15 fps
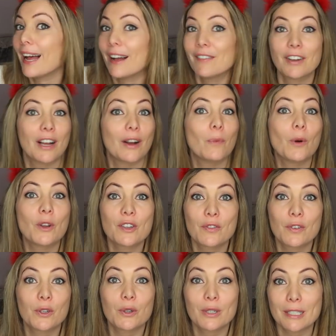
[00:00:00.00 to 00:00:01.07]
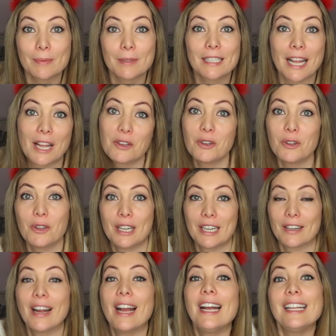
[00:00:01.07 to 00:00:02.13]
Have a wonderful Christmas and New
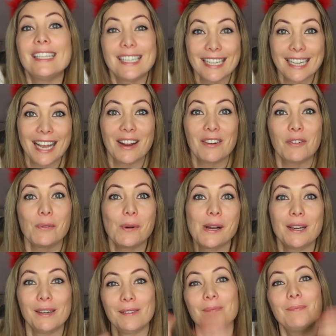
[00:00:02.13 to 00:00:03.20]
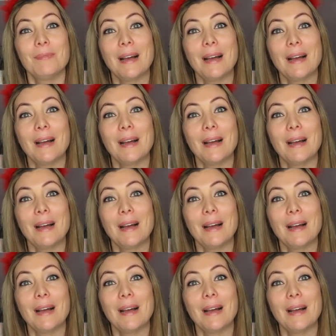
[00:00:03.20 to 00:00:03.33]
Year. Take care, everyone.